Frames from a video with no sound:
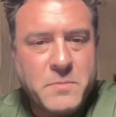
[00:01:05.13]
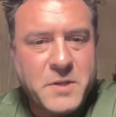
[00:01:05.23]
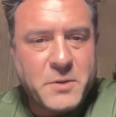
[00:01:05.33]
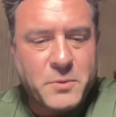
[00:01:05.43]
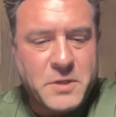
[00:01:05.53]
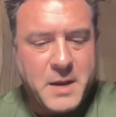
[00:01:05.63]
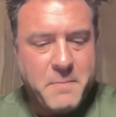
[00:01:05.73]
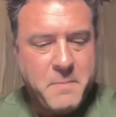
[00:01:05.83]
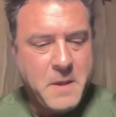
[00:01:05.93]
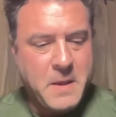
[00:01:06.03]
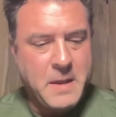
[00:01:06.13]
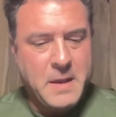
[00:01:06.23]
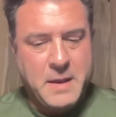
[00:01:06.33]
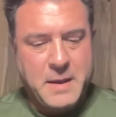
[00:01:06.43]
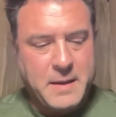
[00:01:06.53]
Central Time.
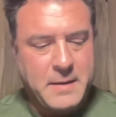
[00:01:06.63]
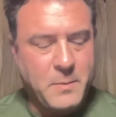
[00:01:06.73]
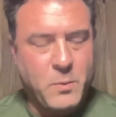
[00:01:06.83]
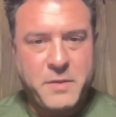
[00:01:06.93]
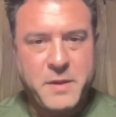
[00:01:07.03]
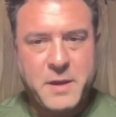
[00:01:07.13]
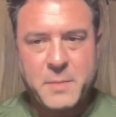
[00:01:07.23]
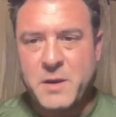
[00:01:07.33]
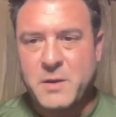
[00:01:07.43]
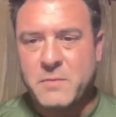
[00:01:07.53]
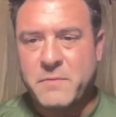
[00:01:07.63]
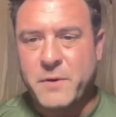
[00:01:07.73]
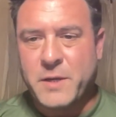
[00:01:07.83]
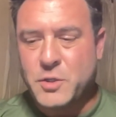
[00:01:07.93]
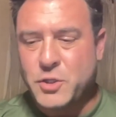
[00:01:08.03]
And I want to thank my good
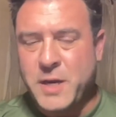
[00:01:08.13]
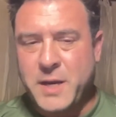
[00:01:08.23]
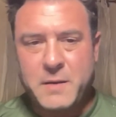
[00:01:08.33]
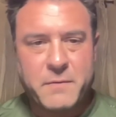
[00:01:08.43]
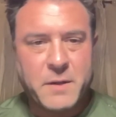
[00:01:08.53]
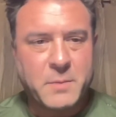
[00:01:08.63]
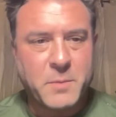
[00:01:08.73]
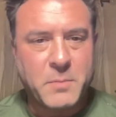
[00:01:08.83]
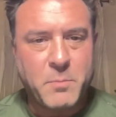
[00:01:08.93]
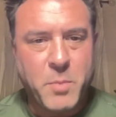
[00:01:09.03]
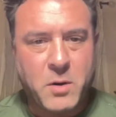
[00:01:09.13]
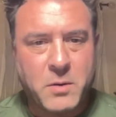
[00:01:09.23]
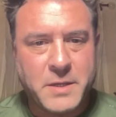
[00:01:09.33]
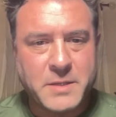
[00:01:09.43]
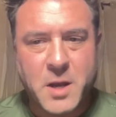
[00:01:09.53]
friend Jake for letting me borrow
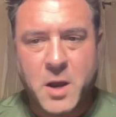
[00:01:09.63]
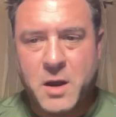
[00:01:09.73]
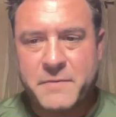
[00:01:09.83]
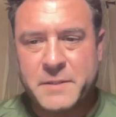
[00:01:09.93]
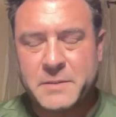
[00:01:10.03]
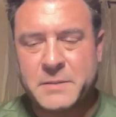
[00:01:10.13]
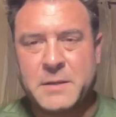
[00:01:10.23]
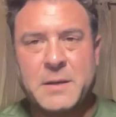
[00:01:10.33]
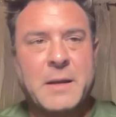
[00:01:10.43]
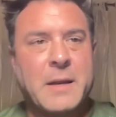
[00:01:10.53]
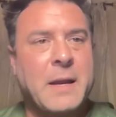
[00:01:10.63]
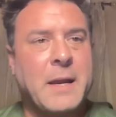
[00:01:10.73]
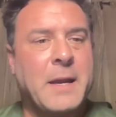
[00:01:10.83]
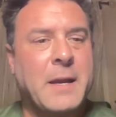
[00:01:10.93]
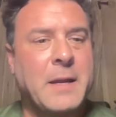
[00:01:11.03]
his office.
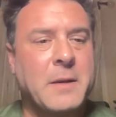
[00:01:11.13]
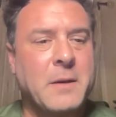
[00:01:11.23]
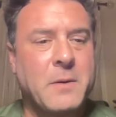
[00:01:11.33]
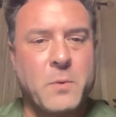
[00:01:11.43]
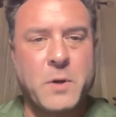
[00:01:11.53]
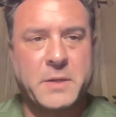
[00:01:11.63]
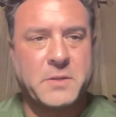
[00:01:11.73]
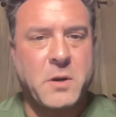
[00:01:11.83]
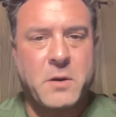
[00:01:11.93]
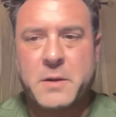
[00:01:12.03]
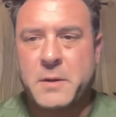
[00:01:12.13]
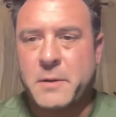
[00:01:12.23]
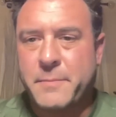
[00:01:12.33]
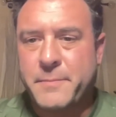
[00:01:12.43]
And we're going to get started here.